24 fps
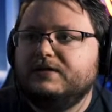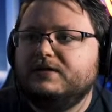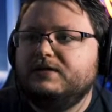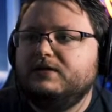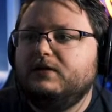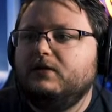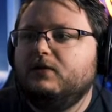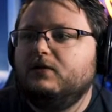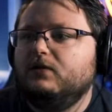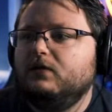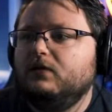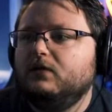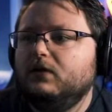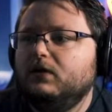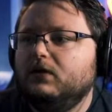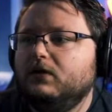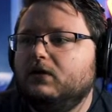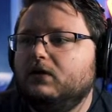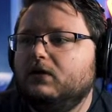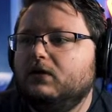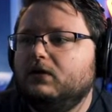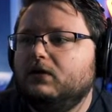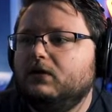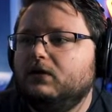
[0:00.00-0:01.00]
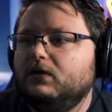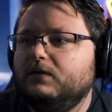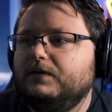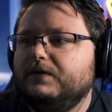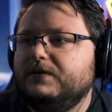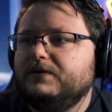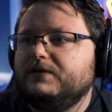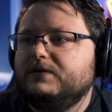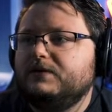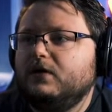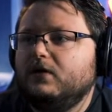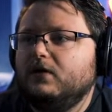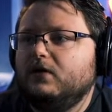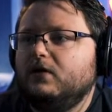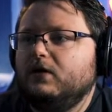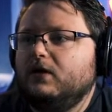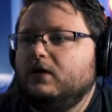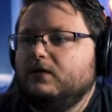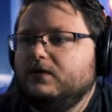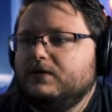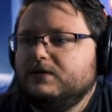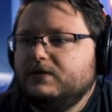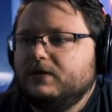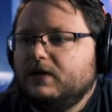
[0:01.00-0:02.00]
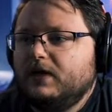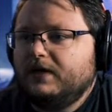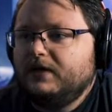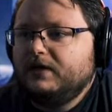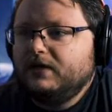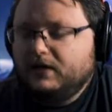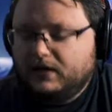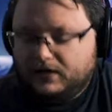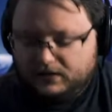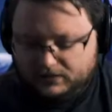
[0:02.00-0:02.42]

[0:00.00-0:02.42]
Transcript: still, let me discard all errors. I can